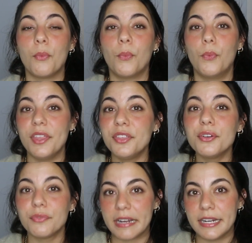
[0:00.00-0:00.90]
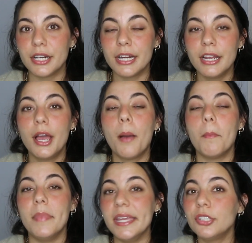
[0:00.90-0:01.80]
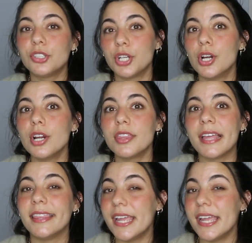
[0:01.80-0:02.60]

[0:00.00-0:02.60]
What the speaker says: with your reader, make sure that